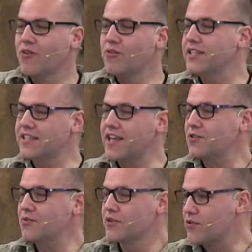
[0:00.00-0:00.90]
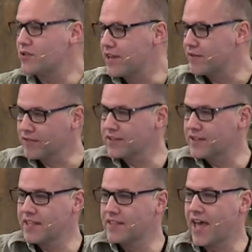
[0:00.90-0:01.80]
Well, these guys were no
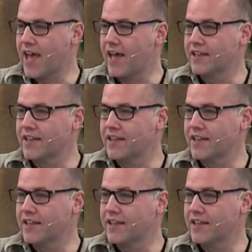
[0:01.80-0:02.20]
different than that.